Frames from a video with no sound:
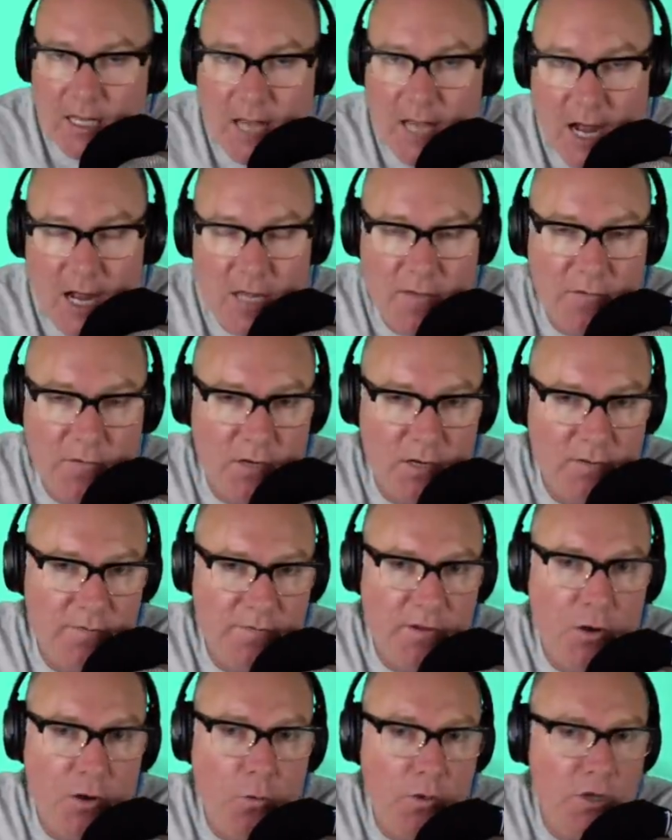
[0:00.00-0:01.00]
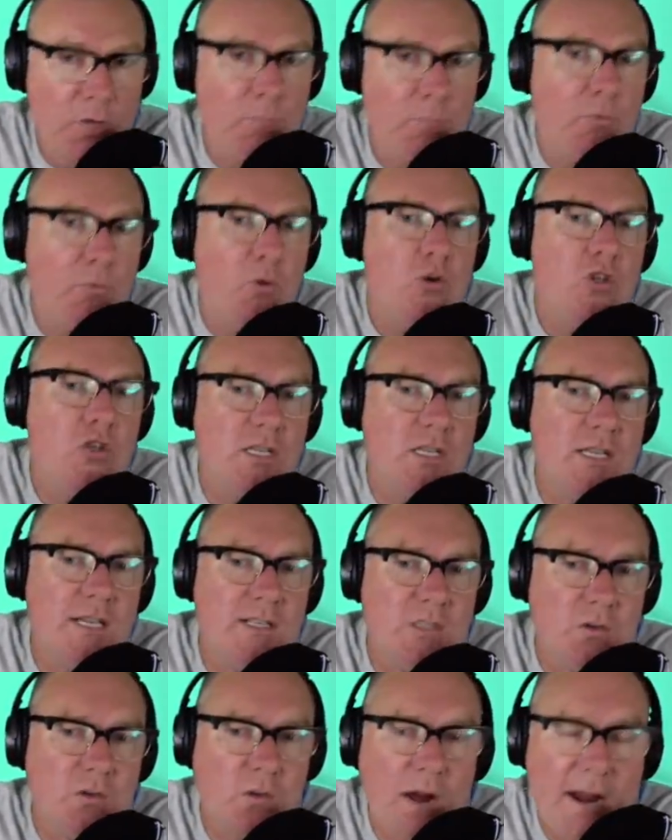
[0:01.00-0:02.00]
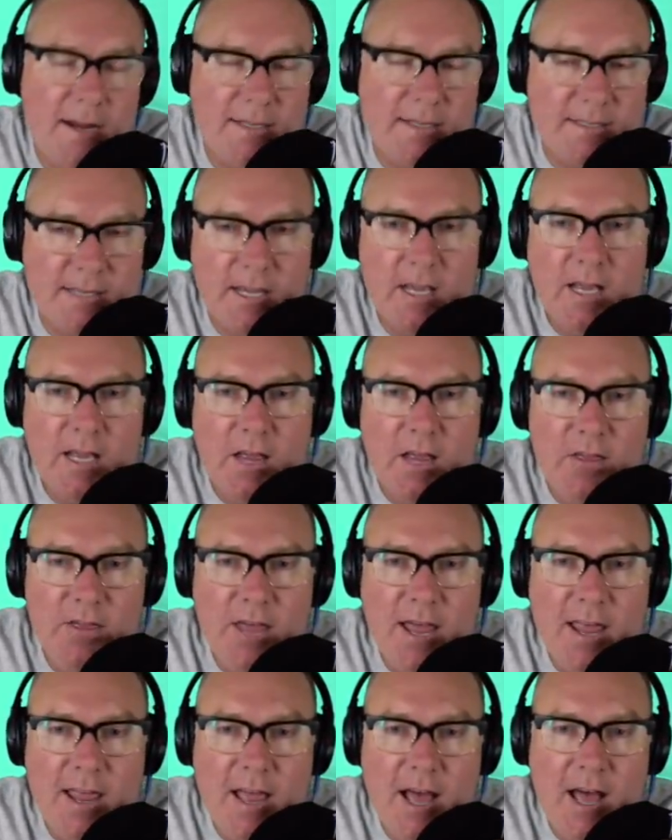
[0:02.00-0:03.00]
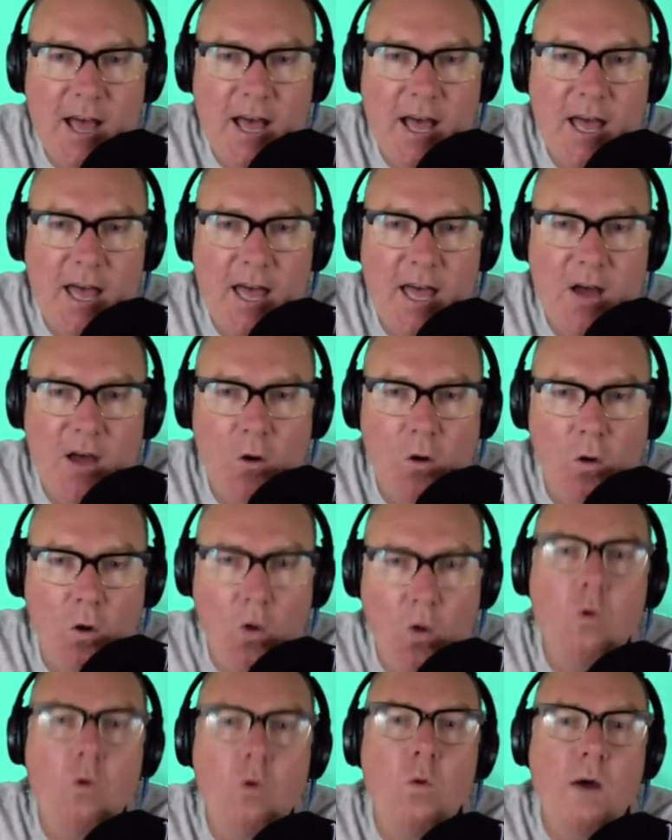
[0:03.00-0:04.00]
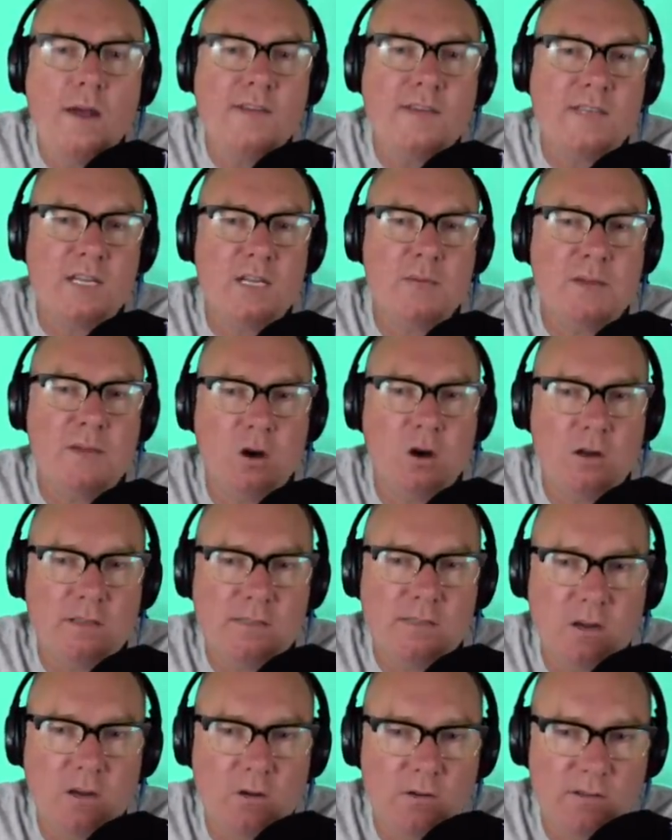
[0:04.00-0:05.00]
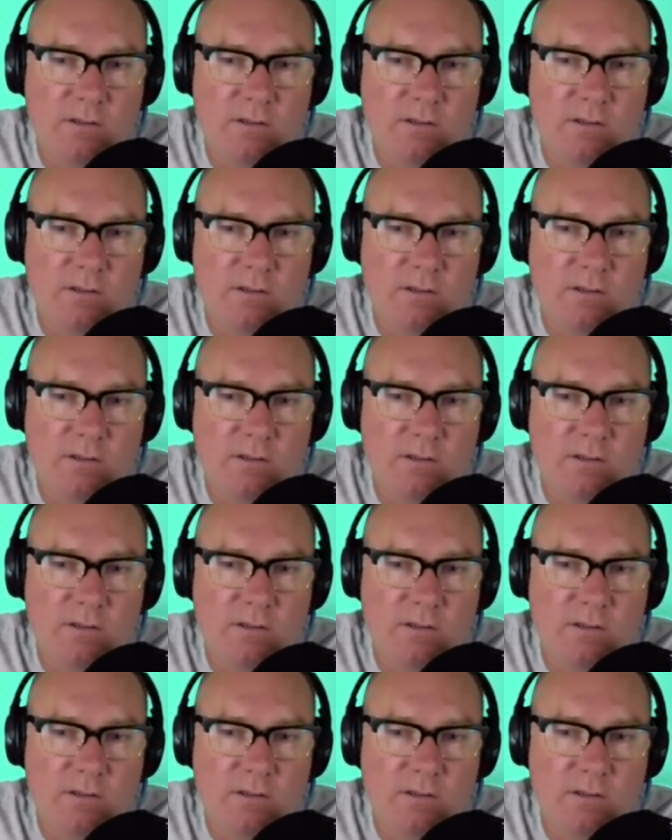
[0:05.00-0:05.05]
how you've got to feel when you're pushing these crates. They are always going to be hot zones.